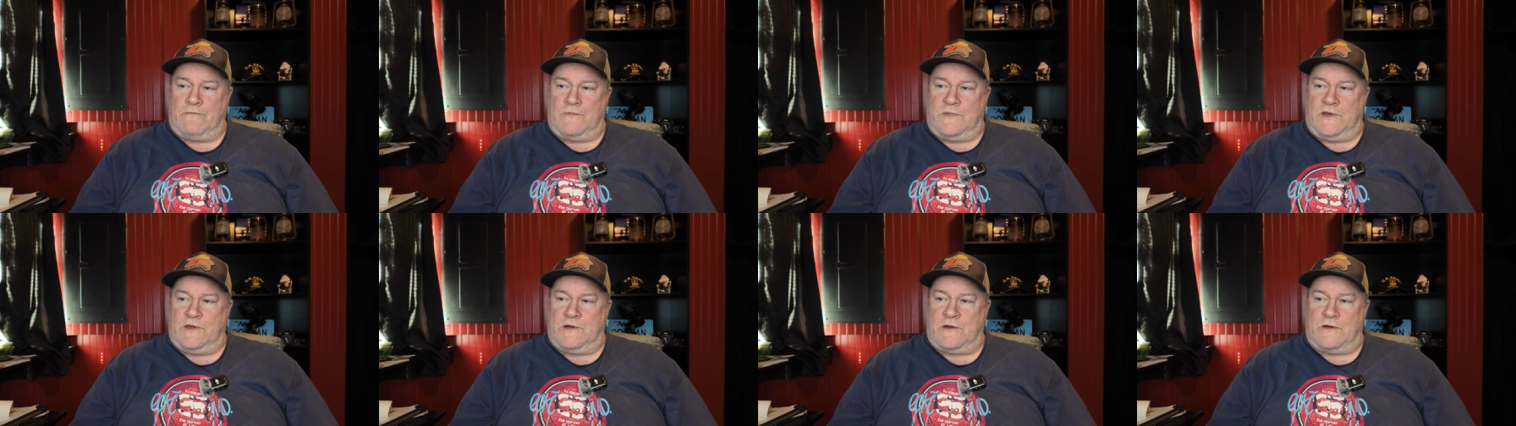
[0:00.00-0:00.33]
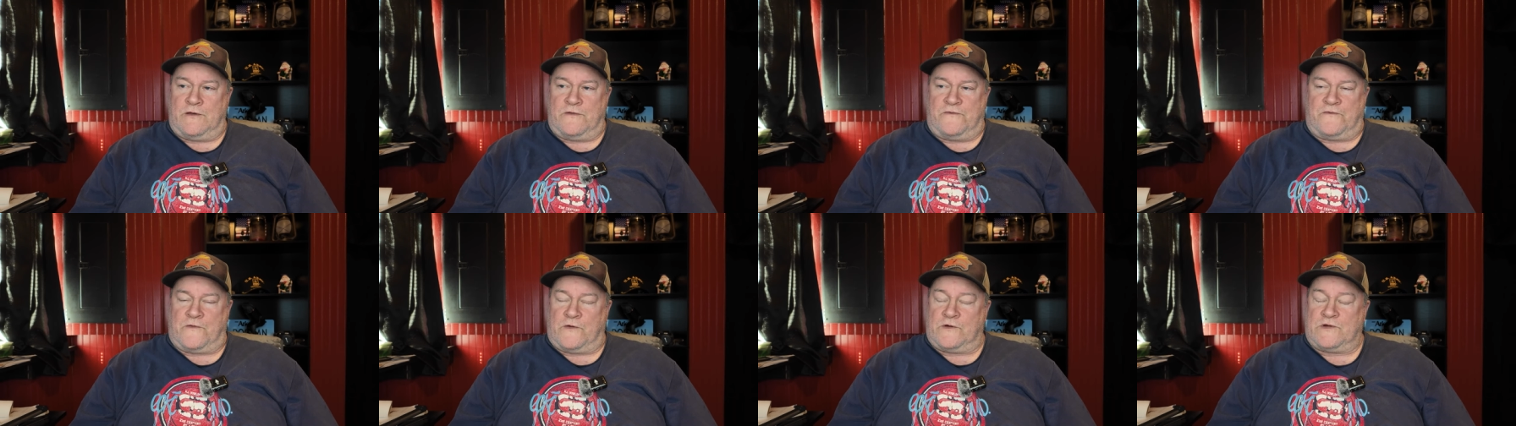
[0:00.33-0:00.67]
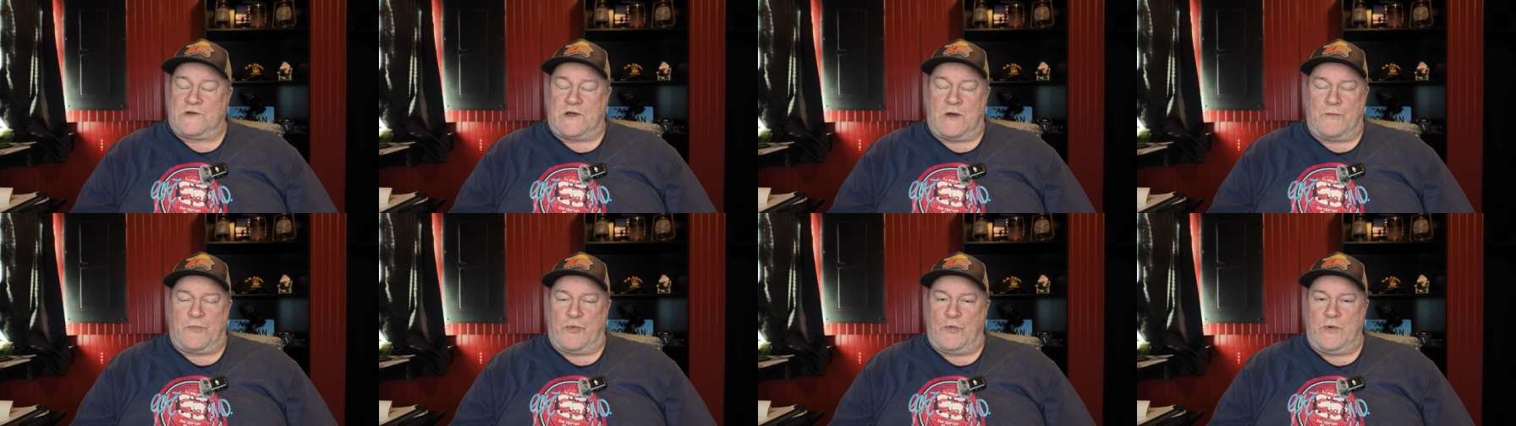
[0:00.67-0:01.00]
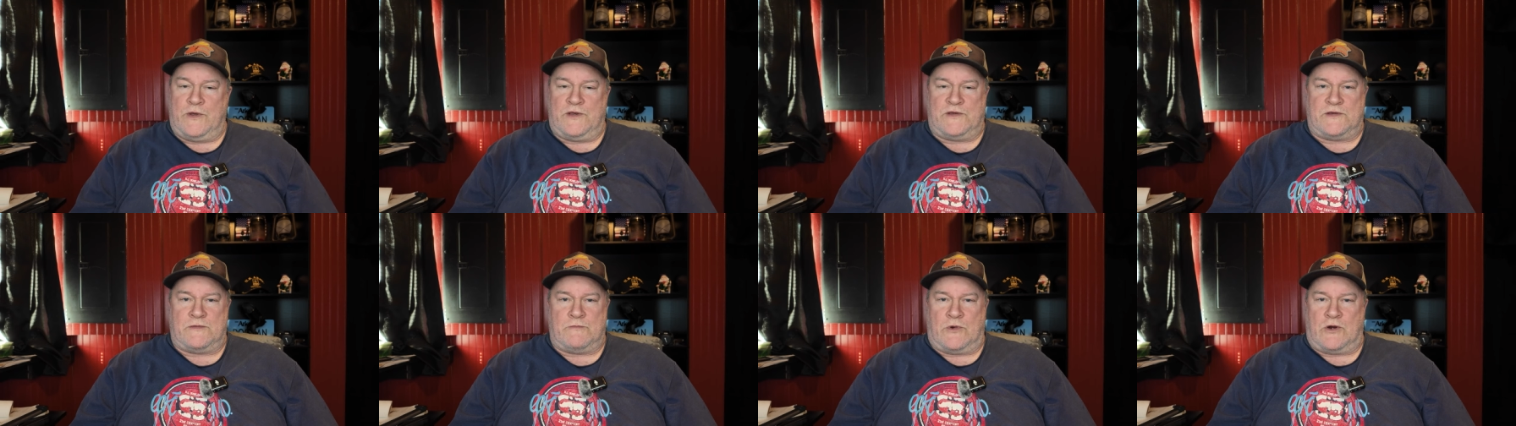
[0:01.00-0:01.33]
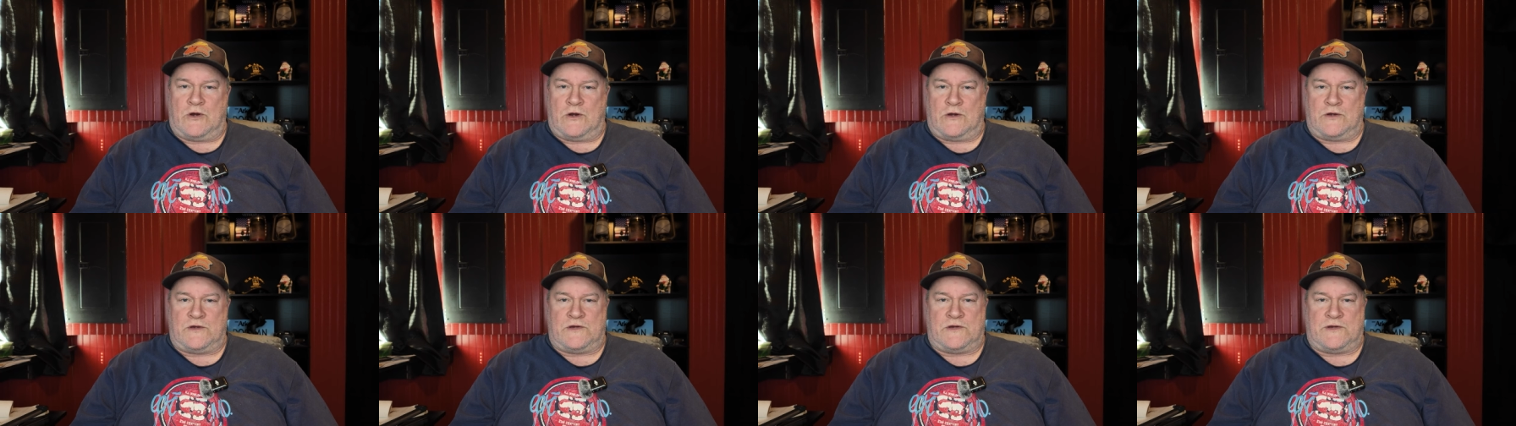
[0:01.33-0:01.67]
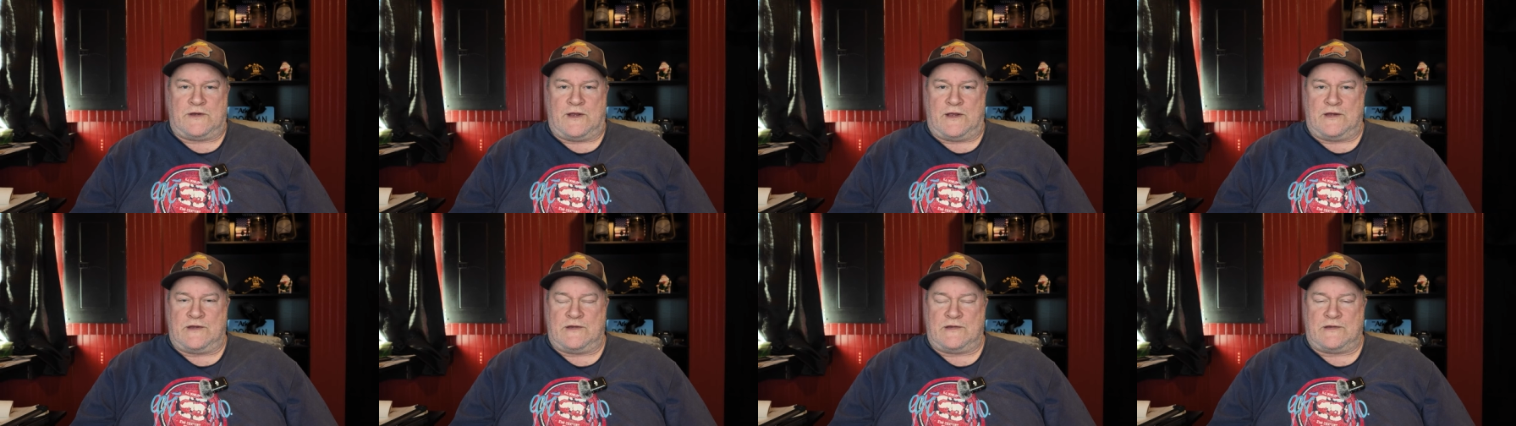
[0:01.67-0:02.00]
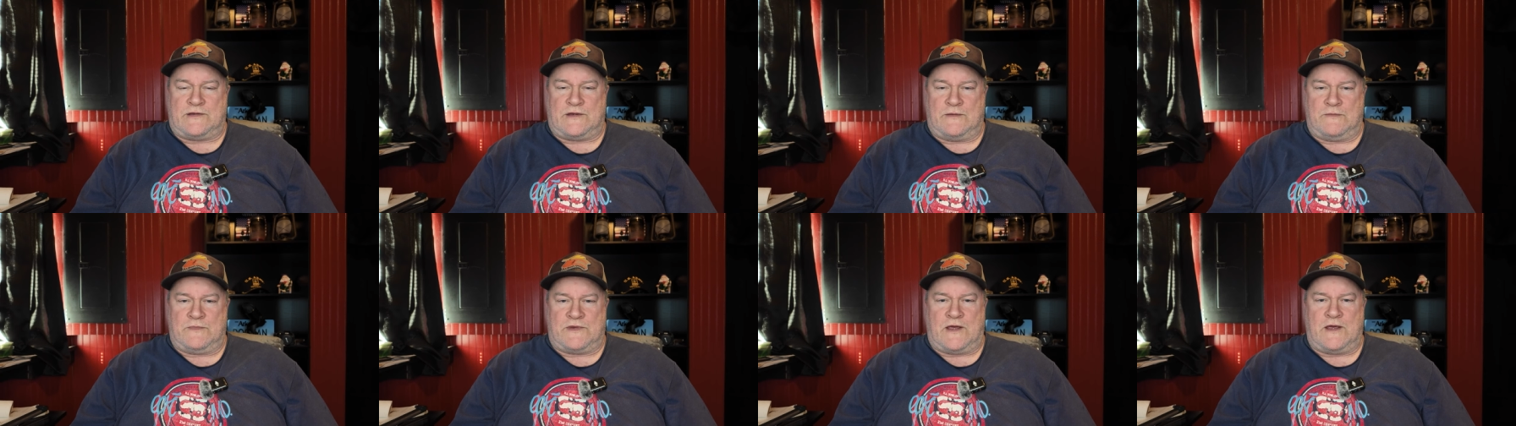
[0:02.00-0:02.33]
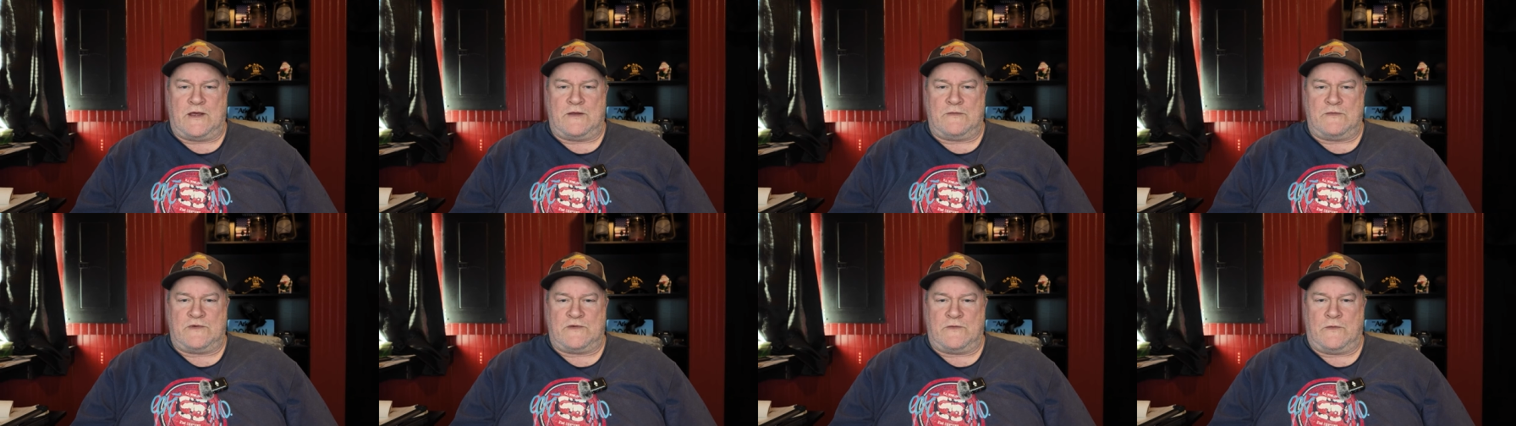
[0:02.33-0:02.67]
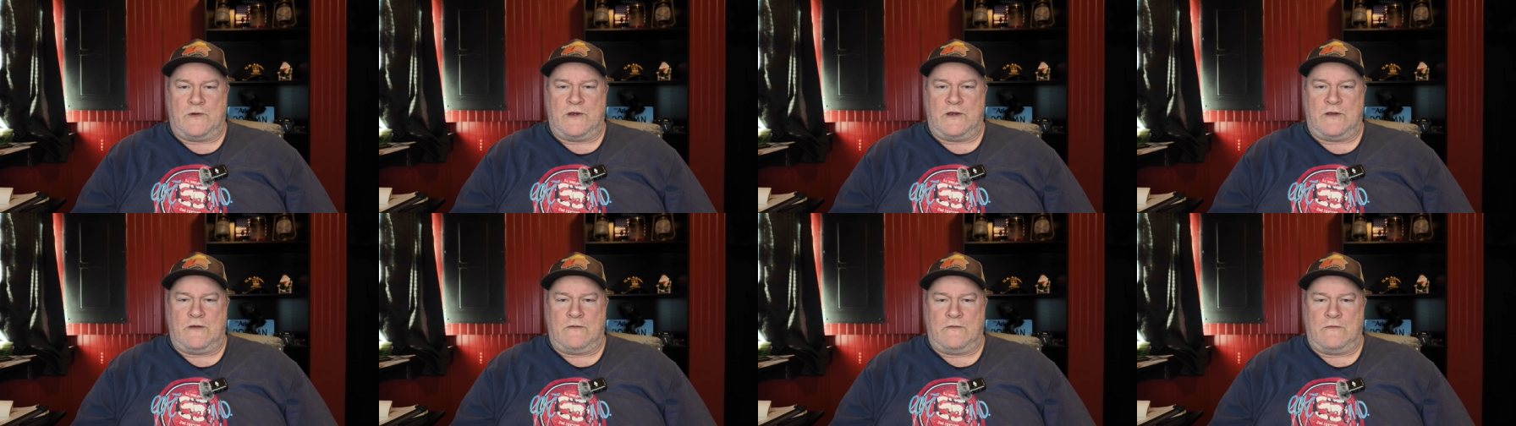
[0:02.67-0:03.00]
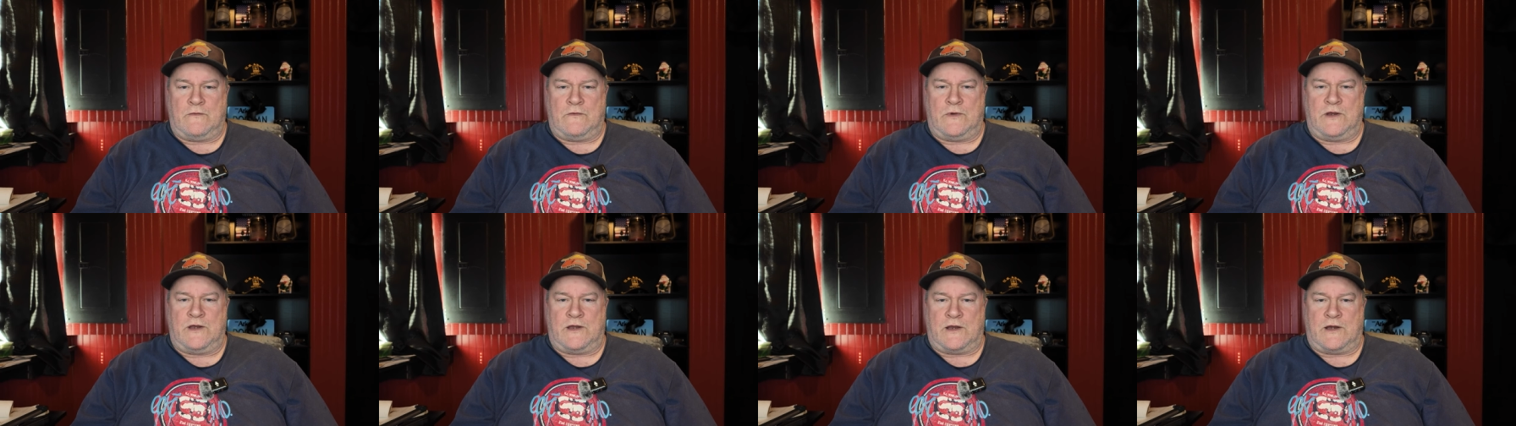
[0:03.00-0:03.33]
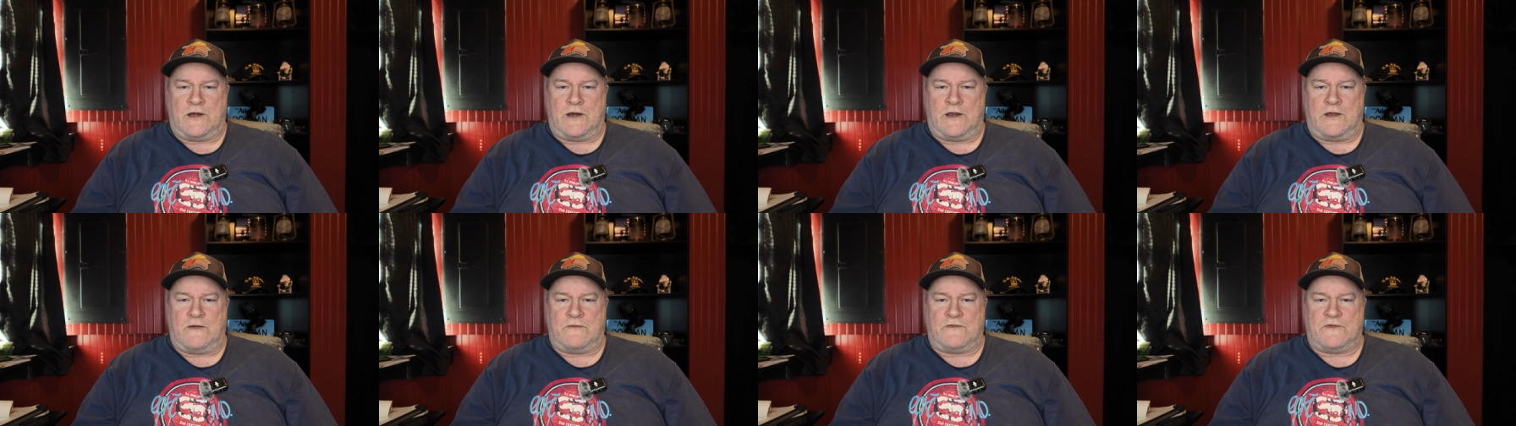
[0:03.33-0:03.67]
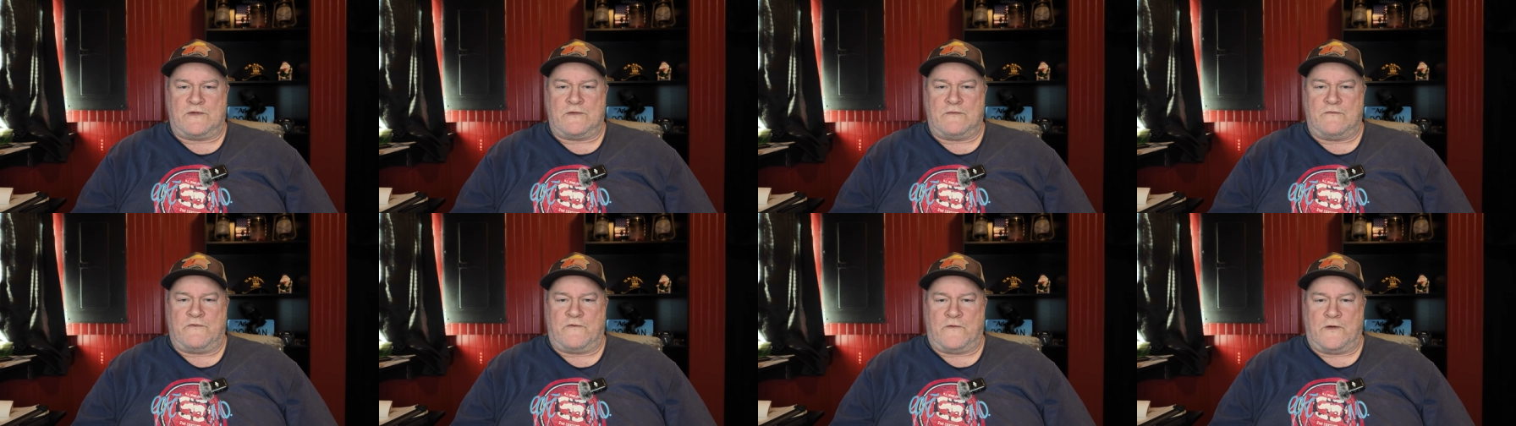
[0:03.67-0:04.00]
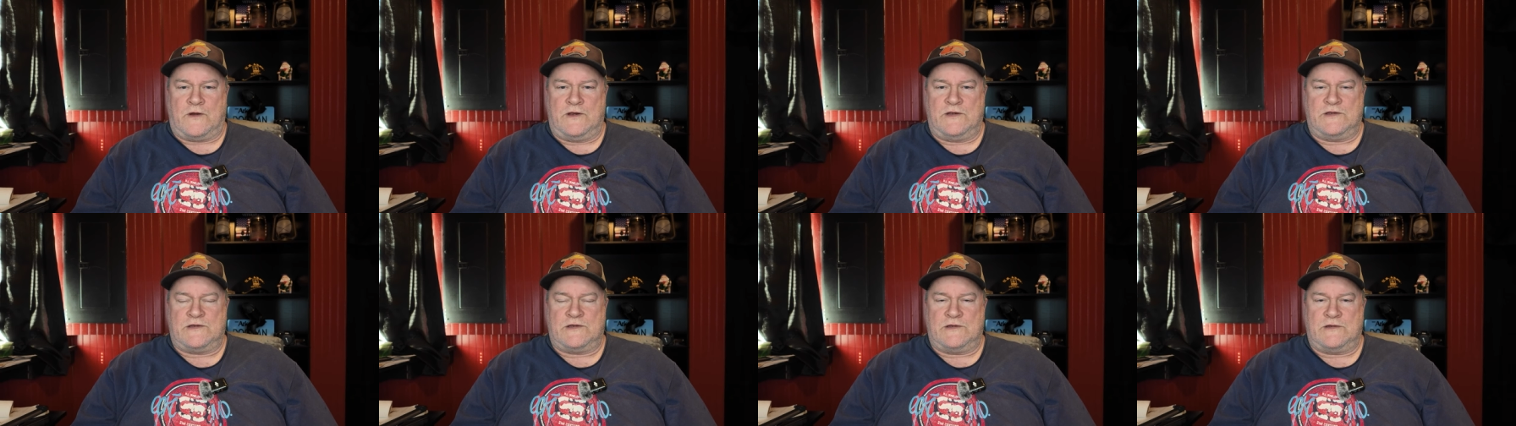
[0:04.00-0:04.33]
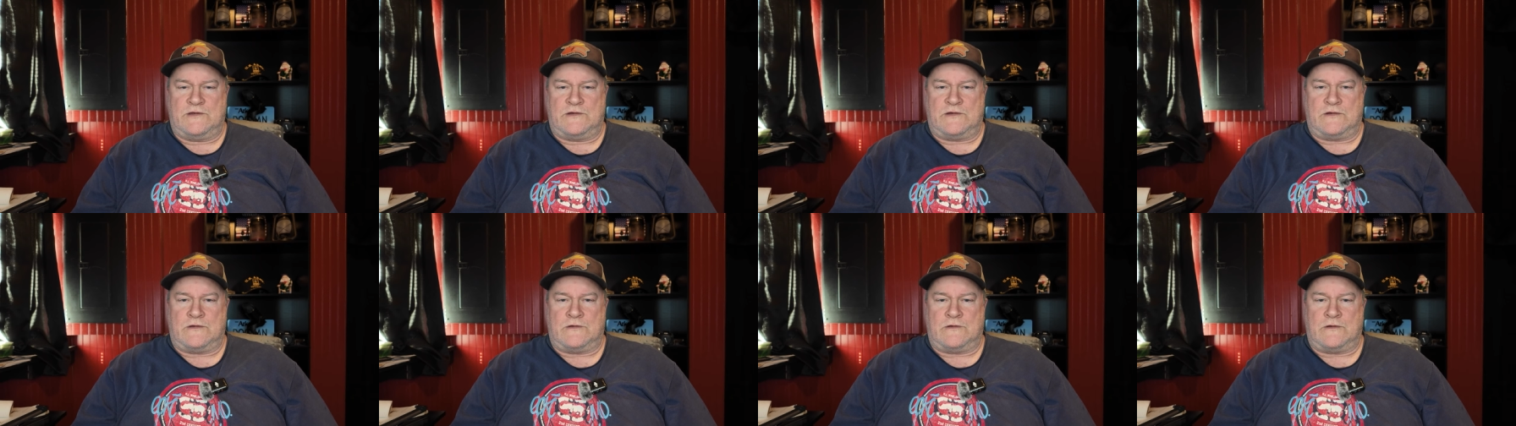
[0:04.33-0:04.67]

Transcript: you know, the first couple weeks in March, that's sometimes we we can have some freezes.